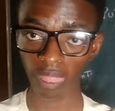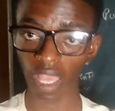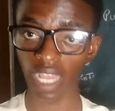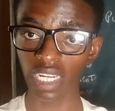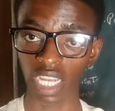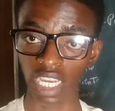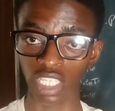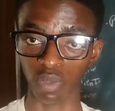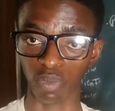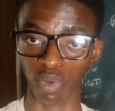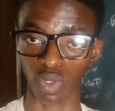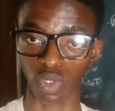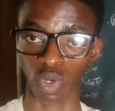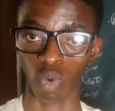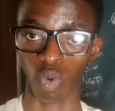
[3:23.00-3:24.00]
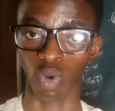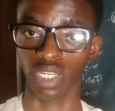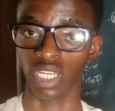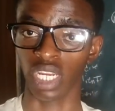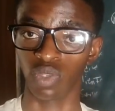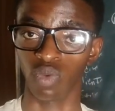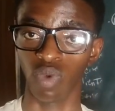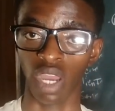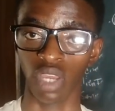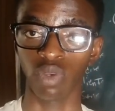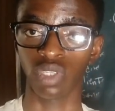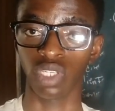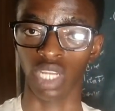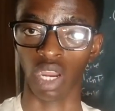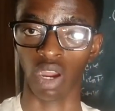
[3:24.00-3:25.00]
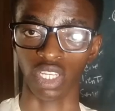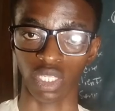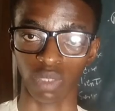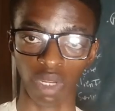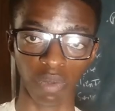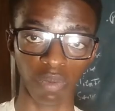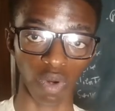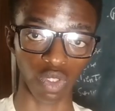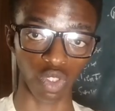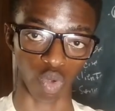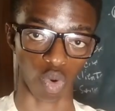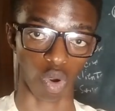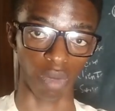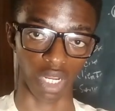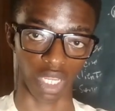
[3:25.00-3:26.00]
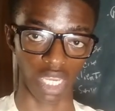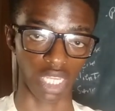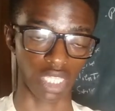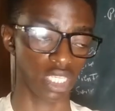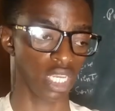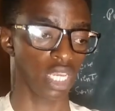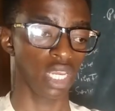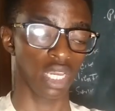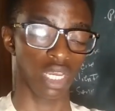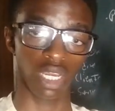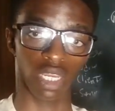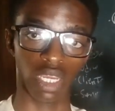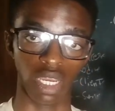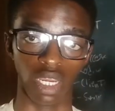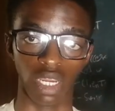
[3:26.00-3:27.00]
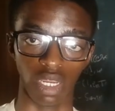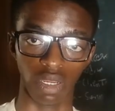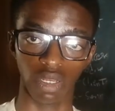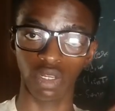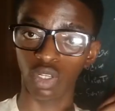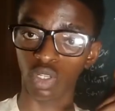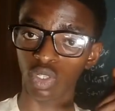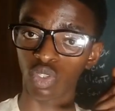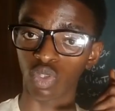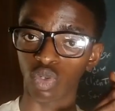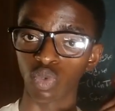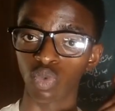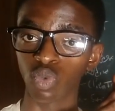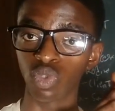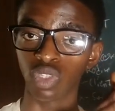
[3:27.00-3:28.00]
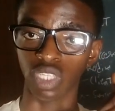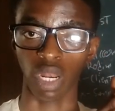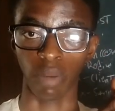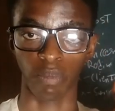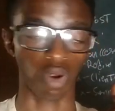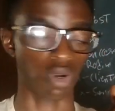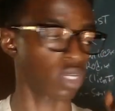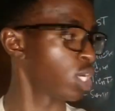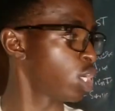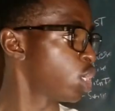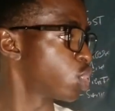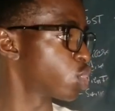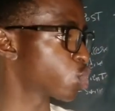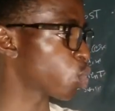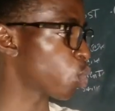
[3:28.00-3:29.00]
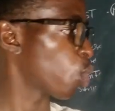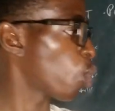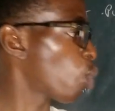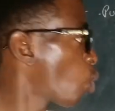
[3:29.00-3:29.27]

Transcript: That's the protocol that we are using our smartphone to communicate uh, through cell phone. So